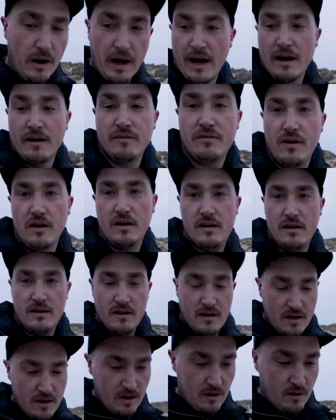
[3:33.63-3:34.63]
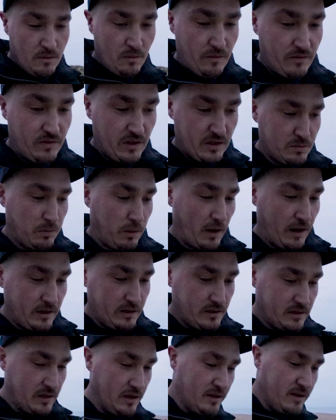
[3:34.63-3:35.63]
have with this
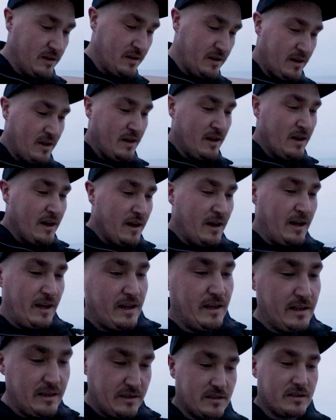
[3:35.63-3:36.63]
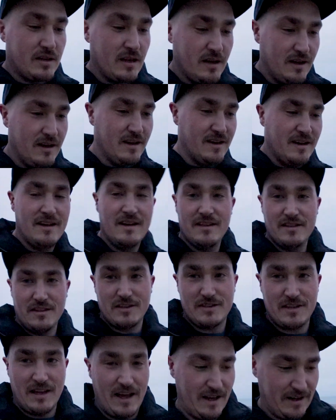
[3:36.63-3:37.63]
place is the
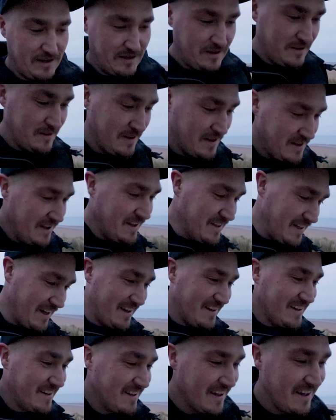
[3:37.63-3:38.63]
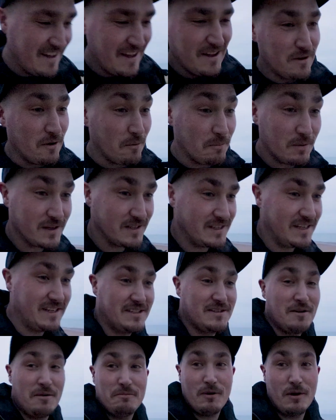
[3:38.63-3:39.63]
sand. Not because it's
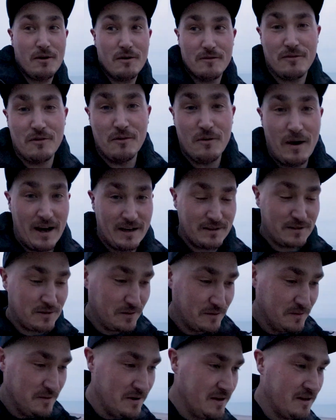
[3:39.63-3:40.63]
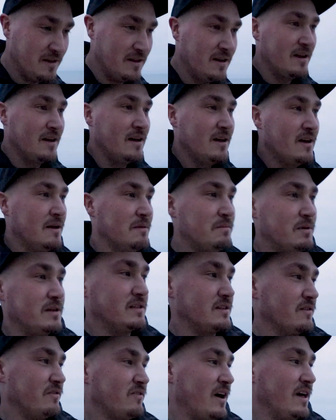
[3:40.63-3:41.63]
not beautiful at all, but it's
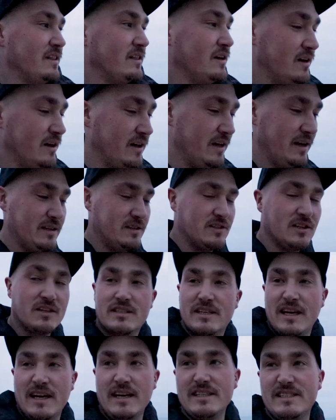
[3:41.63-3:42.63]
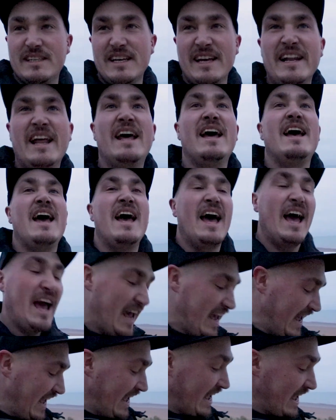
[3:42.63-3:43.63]
the fact that it just gets in
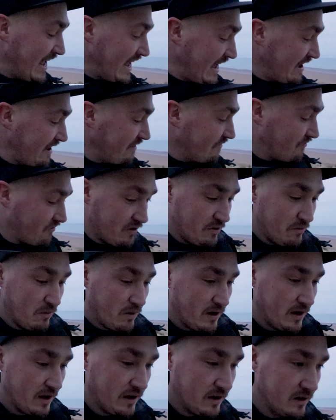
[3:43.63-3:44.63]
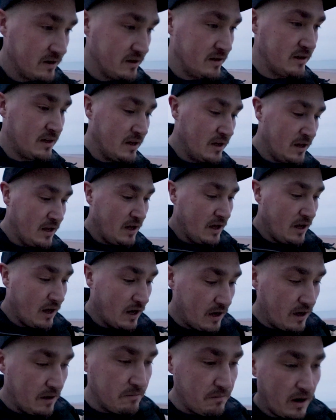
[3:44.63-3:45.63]
everywhere.
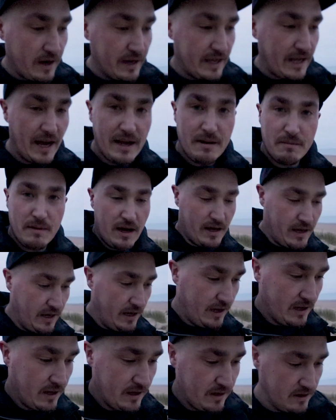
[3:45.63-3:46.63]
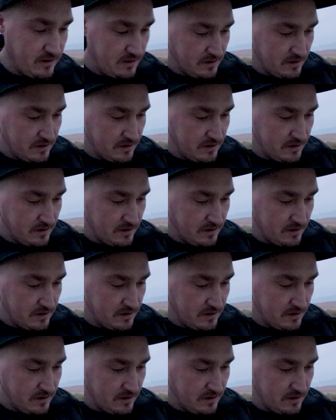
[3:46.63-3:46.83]
I came out here